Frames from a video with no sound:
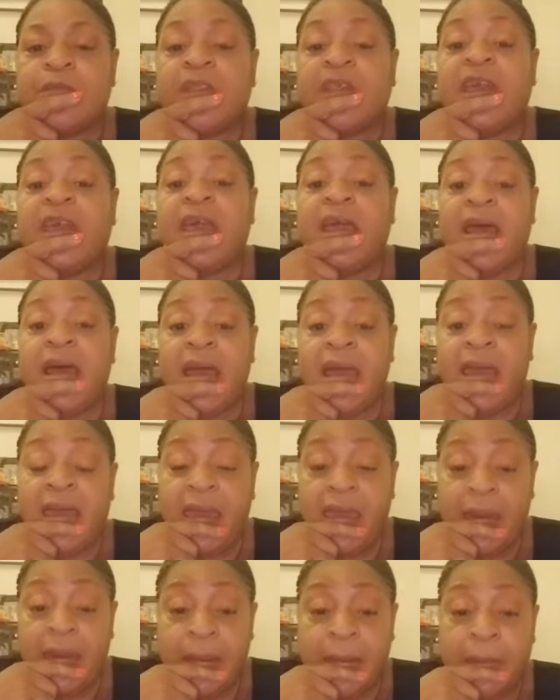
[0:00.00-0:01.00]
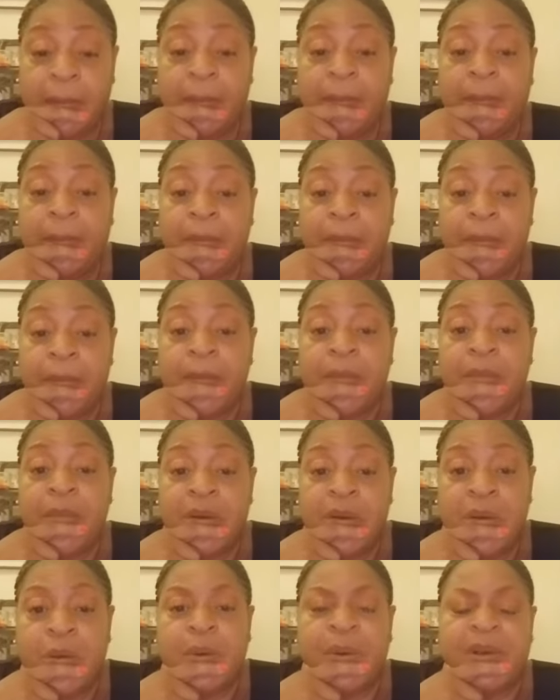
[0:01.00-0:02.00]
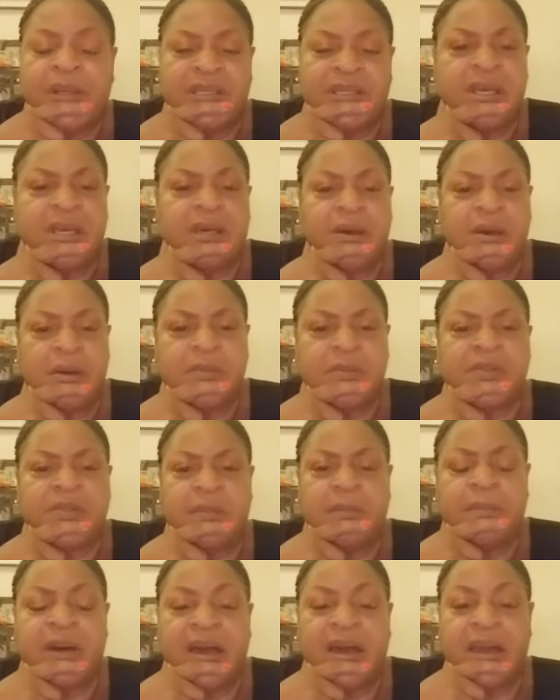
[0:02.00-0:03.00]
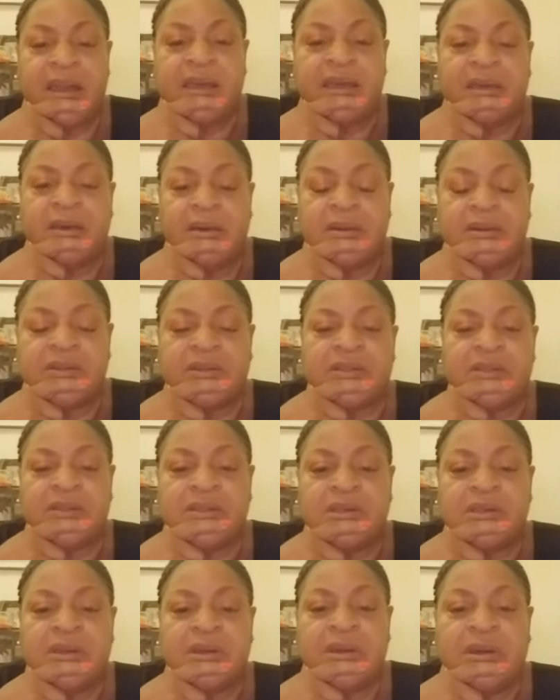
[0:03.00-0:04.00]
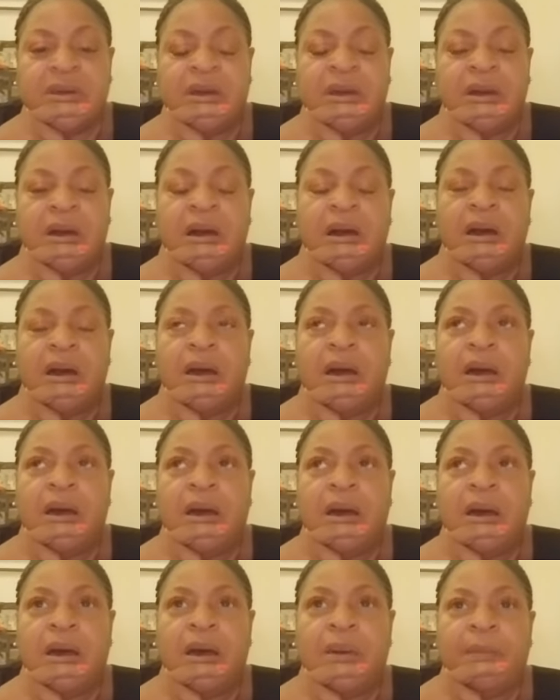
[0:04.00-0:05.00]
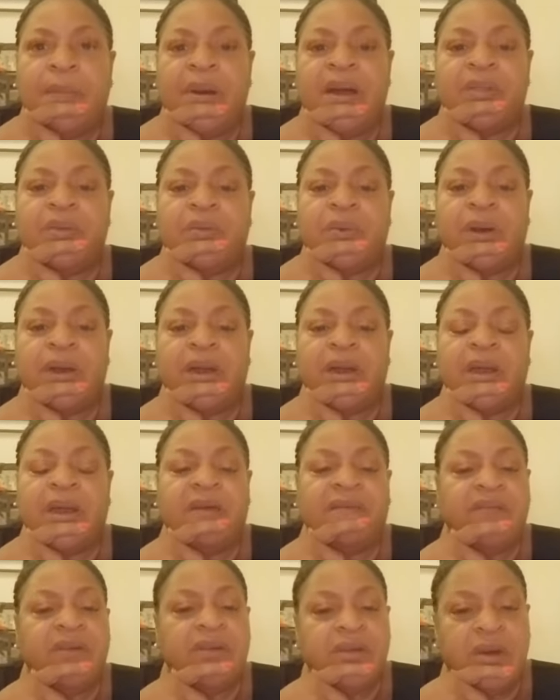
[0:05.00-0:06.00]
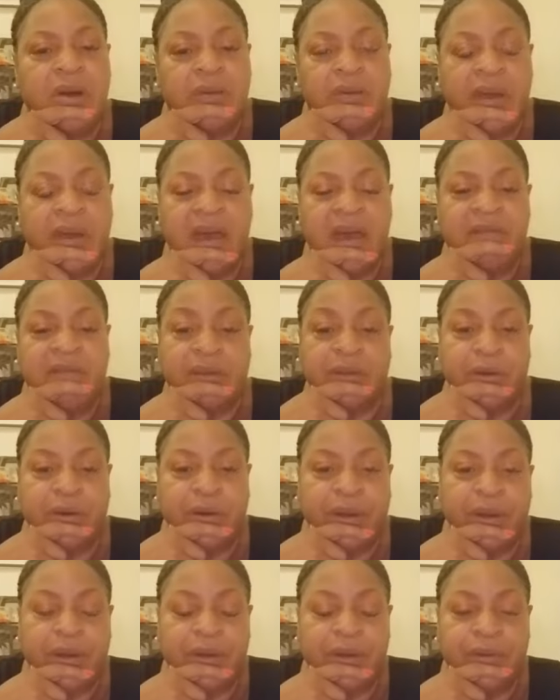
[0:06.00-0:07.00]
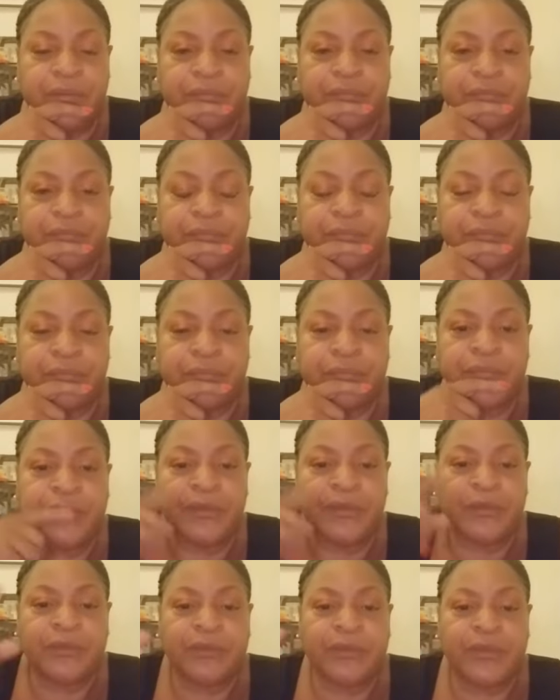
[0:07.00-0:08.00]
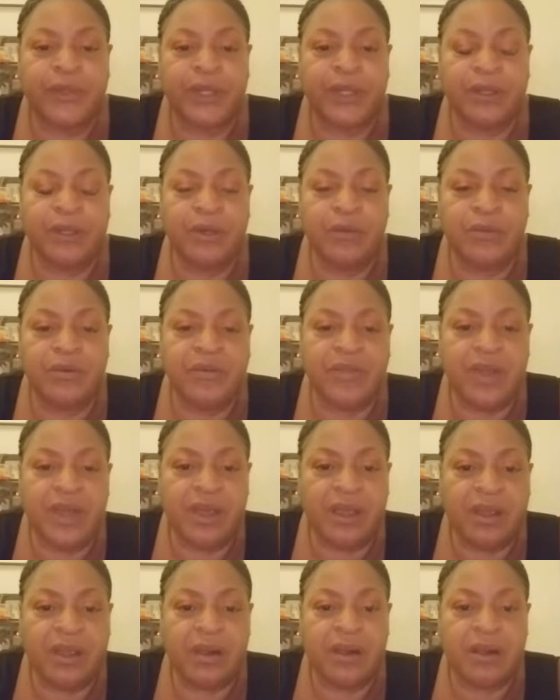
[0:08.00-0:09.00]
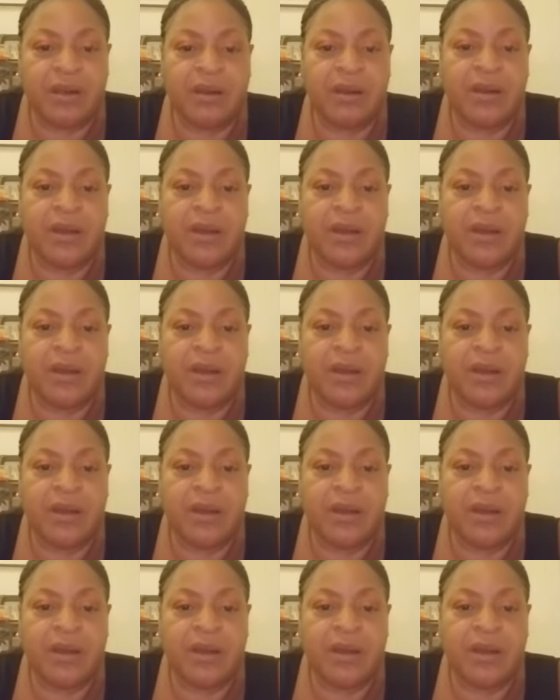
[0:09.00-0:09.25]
And I am going to help somebody else. By the way, if you don't have a lawyer and you were there